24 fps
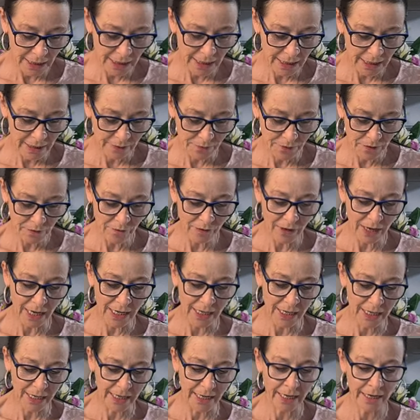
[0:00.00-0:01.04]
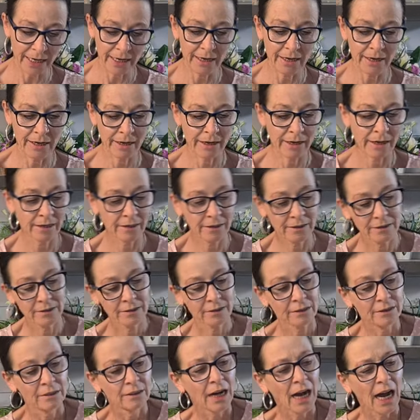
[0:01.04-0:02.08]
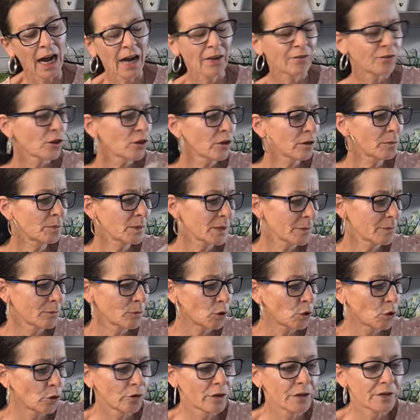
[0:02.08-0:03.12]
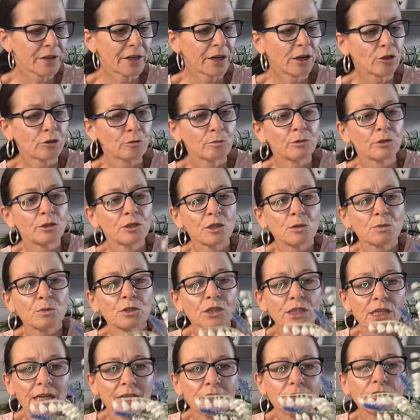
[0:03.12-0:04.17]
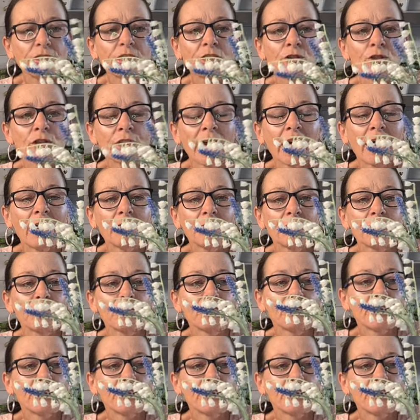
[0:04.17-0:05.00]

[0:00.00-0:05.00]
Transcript: Lily of the Valley. I have got a bit more in the oddments, but I only took out